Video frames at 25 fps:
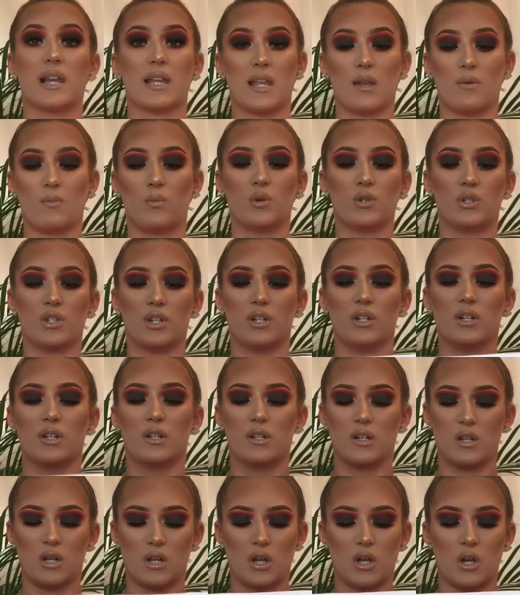like it wouldn't
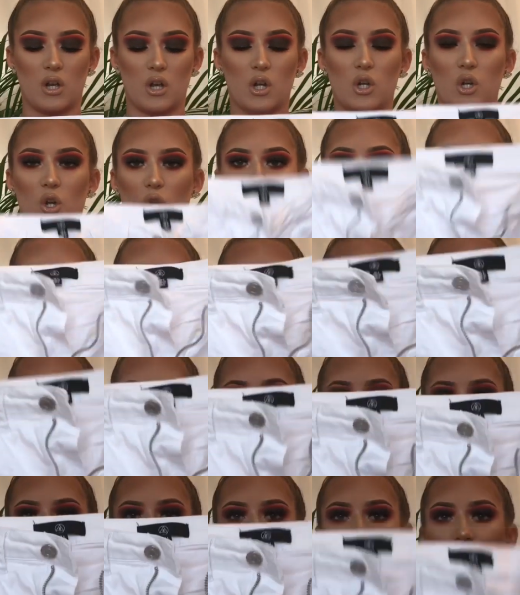look
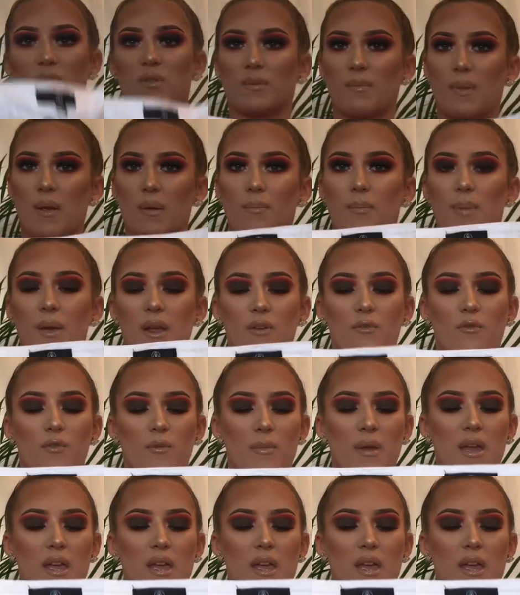obvious that it was a bit big for